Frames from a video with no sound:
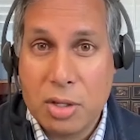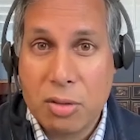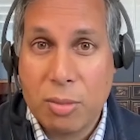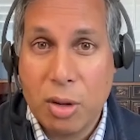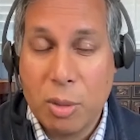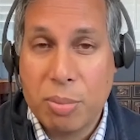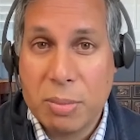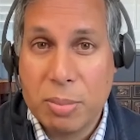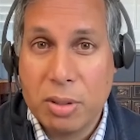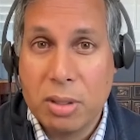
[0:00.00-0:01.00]
from all the
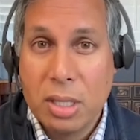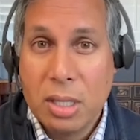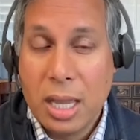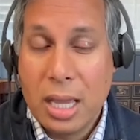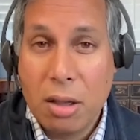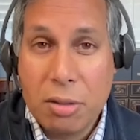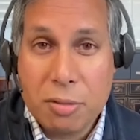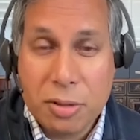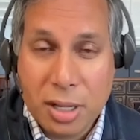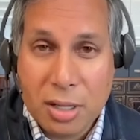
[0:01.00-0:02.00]
people at other
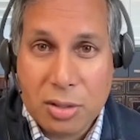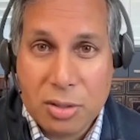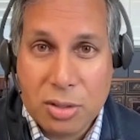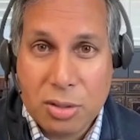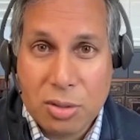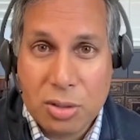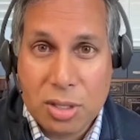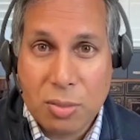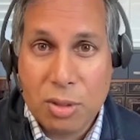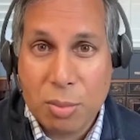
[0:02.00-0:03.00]
financial institutions
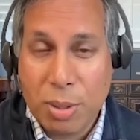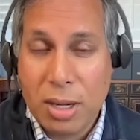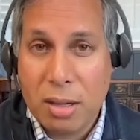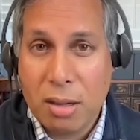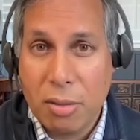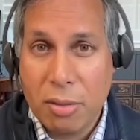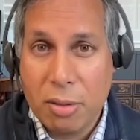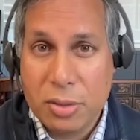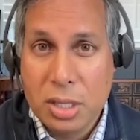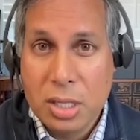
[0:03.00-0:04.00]
that were depending on
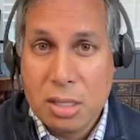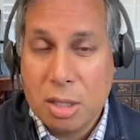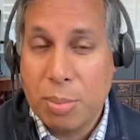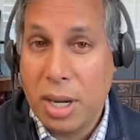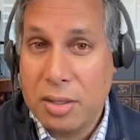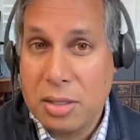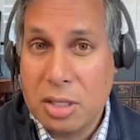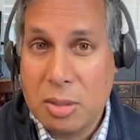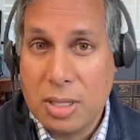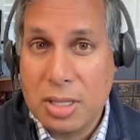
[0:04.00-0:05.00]
those
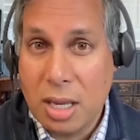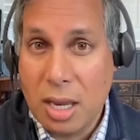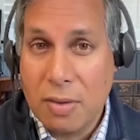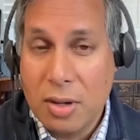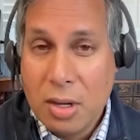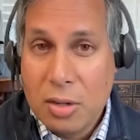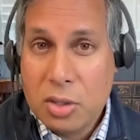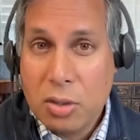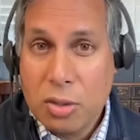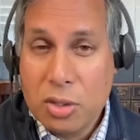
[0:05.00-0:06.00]
deposits to be safe.
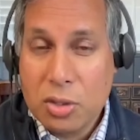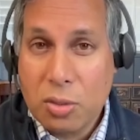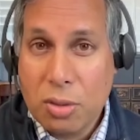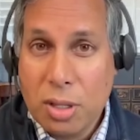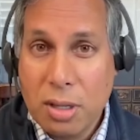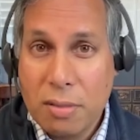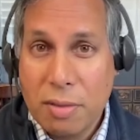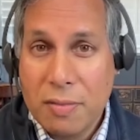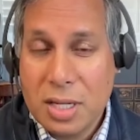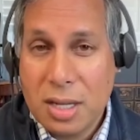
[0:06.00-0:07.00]
So the story of
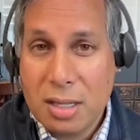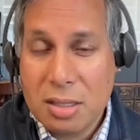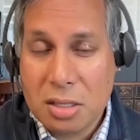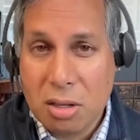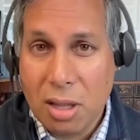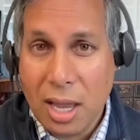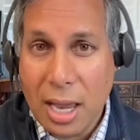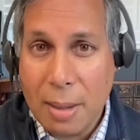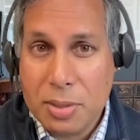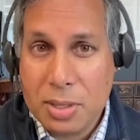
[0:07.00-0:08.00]
FTX's
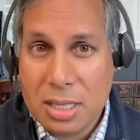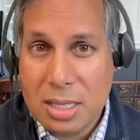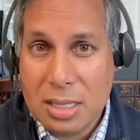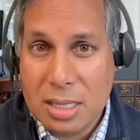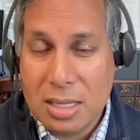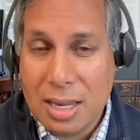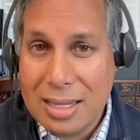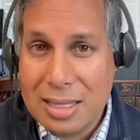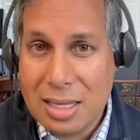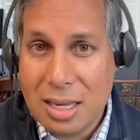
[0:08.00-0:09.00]
collapse is, in
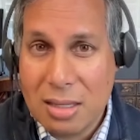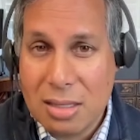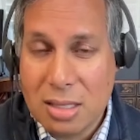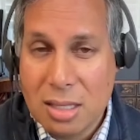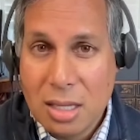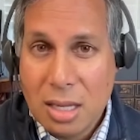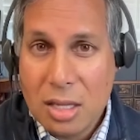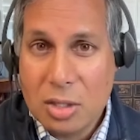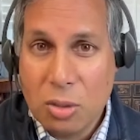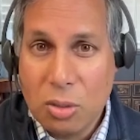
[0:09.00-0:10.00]
that sense,
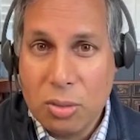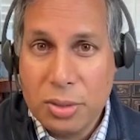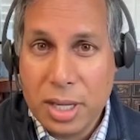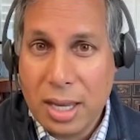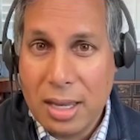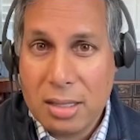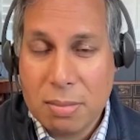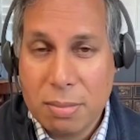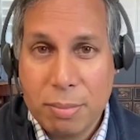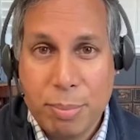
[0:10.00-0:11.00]
as old
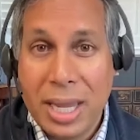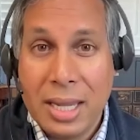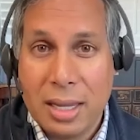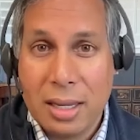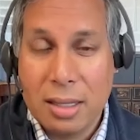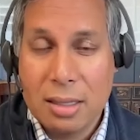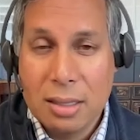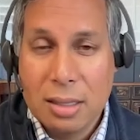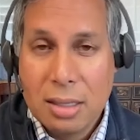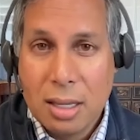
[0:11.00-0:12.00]
as banking.
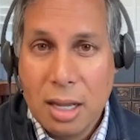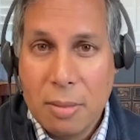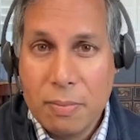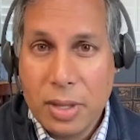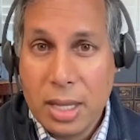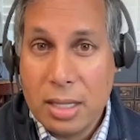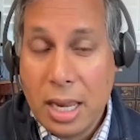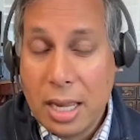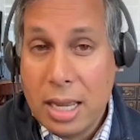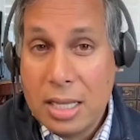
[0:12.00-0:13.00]
Um, and
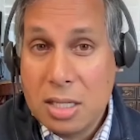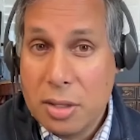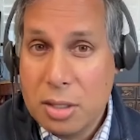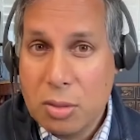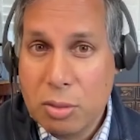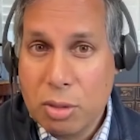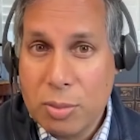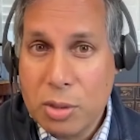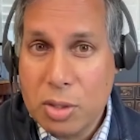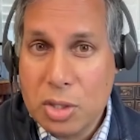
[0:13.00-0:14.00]
and has nothing to do with
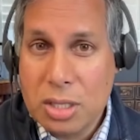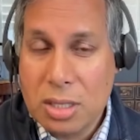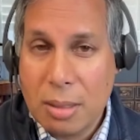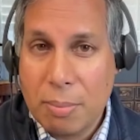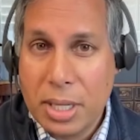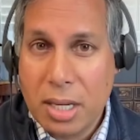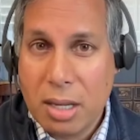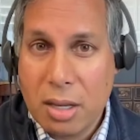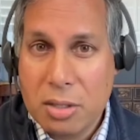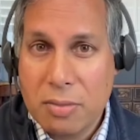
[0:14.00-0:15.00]
crypto. It's just that
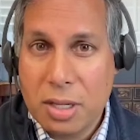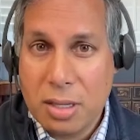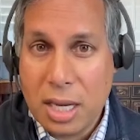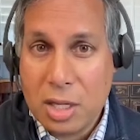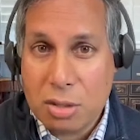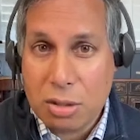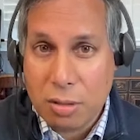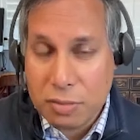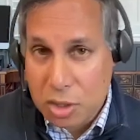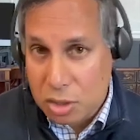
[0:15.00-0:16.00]
because of the
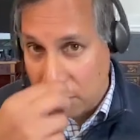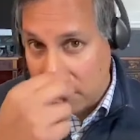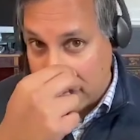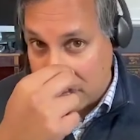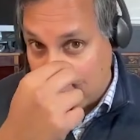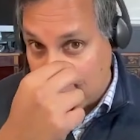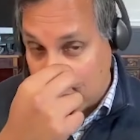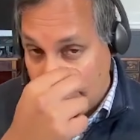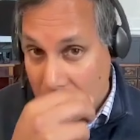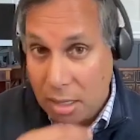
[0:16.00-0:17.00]
nature of digital
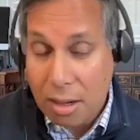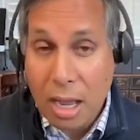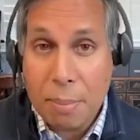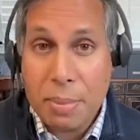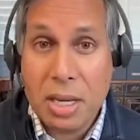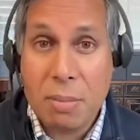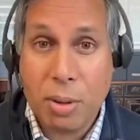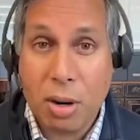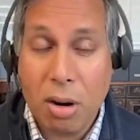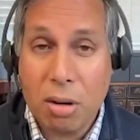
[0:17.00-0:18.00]
assets not being
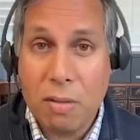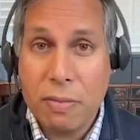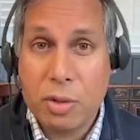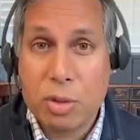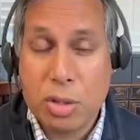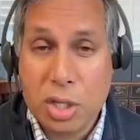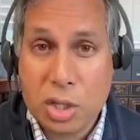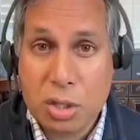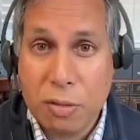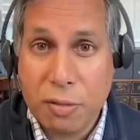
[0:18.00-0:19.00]
part of the
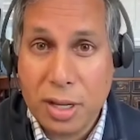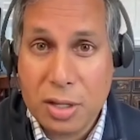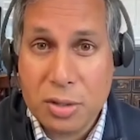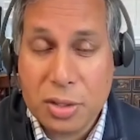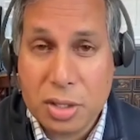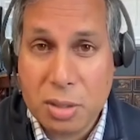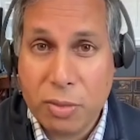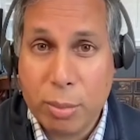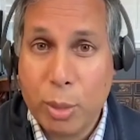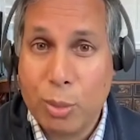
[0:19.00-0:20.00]
traditional financial
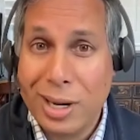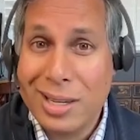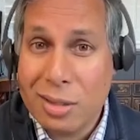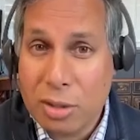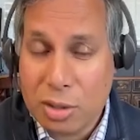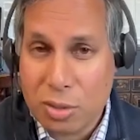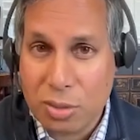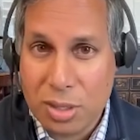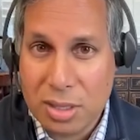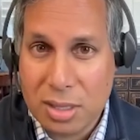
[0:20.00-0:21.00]
system from a
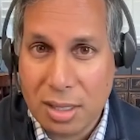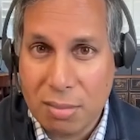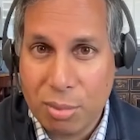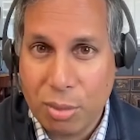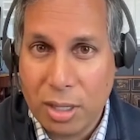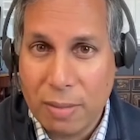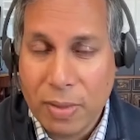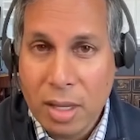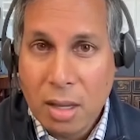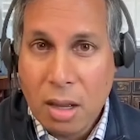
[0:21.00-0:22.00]
regulatory standpoint,
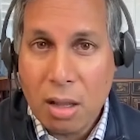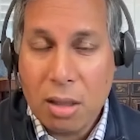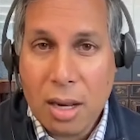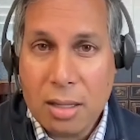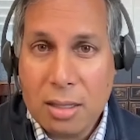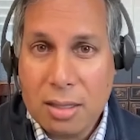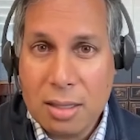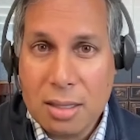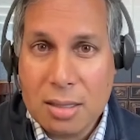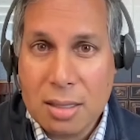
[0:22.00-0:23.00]
a lot of the
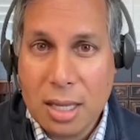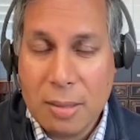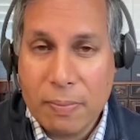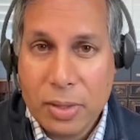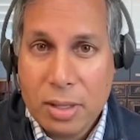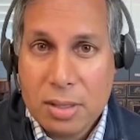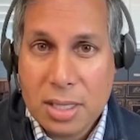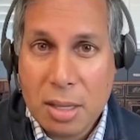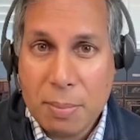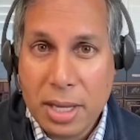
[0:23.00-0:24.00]
things that
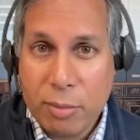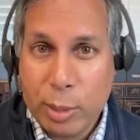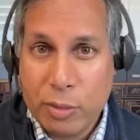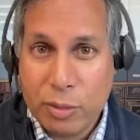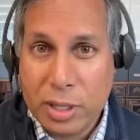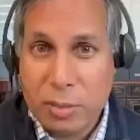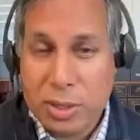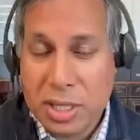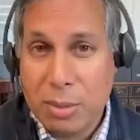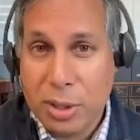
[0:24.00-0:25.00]
Sam Bankman Fried
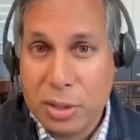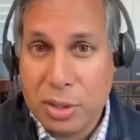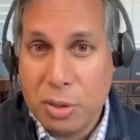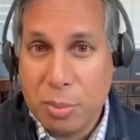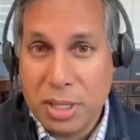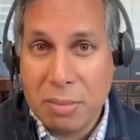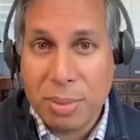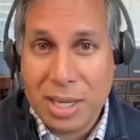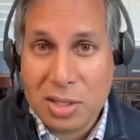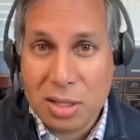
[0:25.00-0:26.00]
was able to do, being
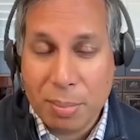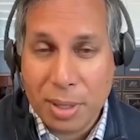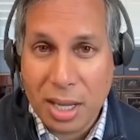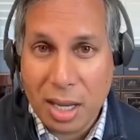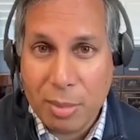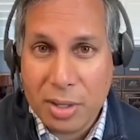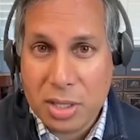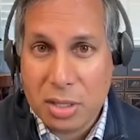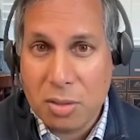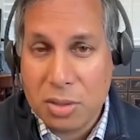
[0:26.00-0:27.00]
based in the Bahamas
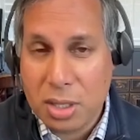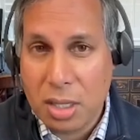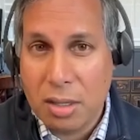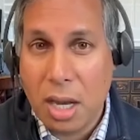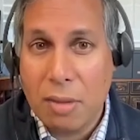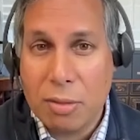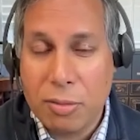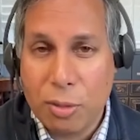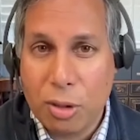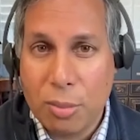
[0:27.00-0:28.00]
and using a novel
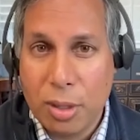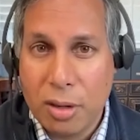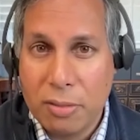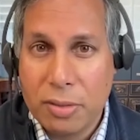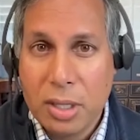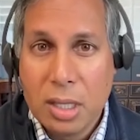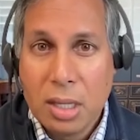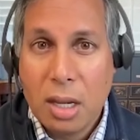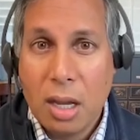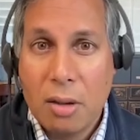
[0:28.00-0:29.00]
form of,
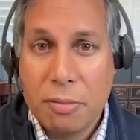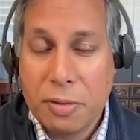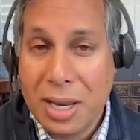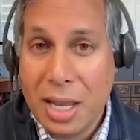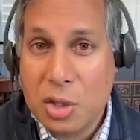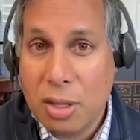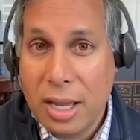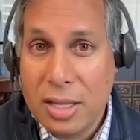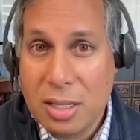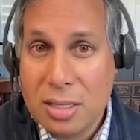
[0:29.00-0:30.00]
of financial
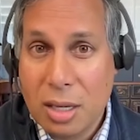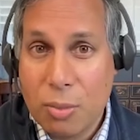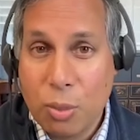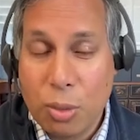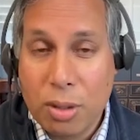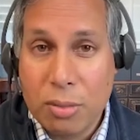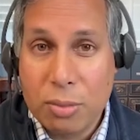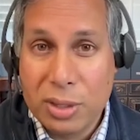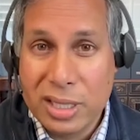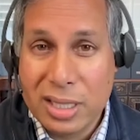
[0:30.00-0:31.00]
assets that weren't
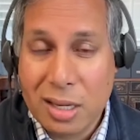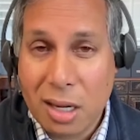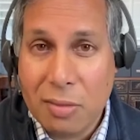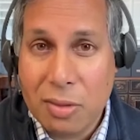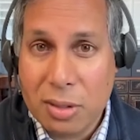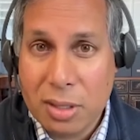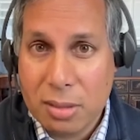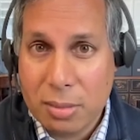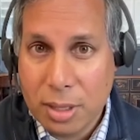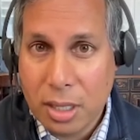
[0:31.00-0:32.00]
really covered
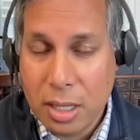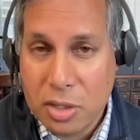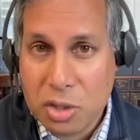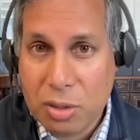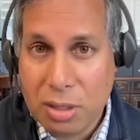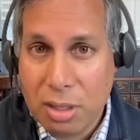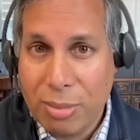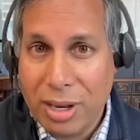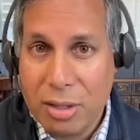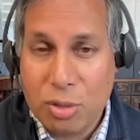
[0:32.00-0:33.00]
uh, as strictly
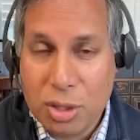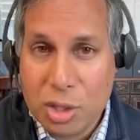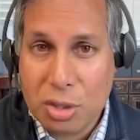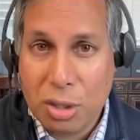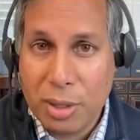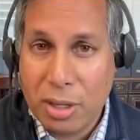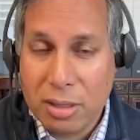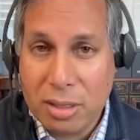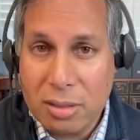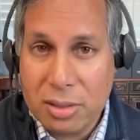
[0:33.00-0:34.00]
by the traditional
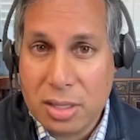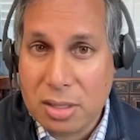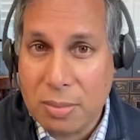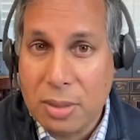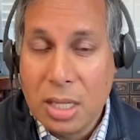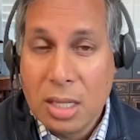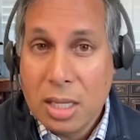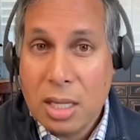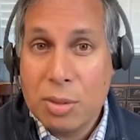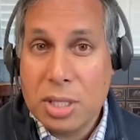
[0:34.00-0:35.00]
American legal system.
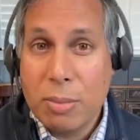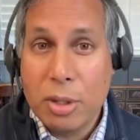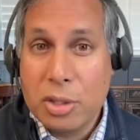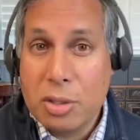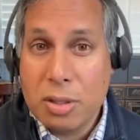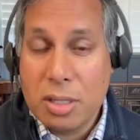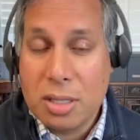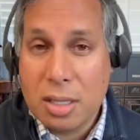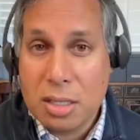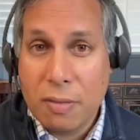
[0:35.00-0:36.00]
He was able to do these
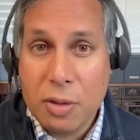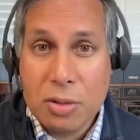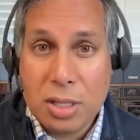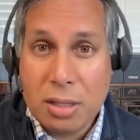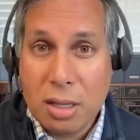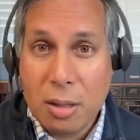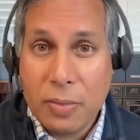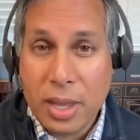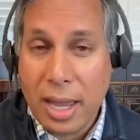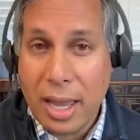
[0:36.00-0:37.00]
things that if you did
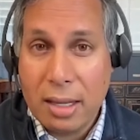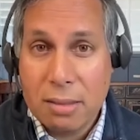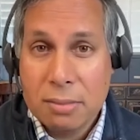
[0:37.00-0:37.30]
them at,